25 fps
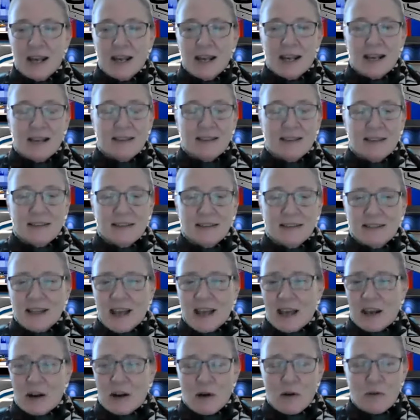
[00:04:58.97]
is in
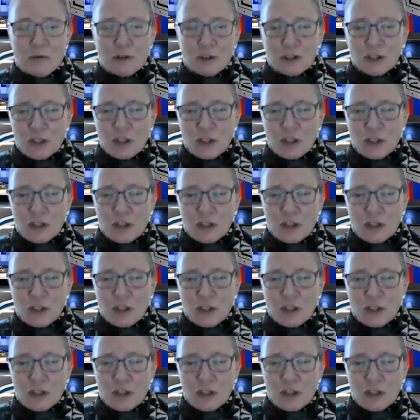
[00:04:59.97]
debt over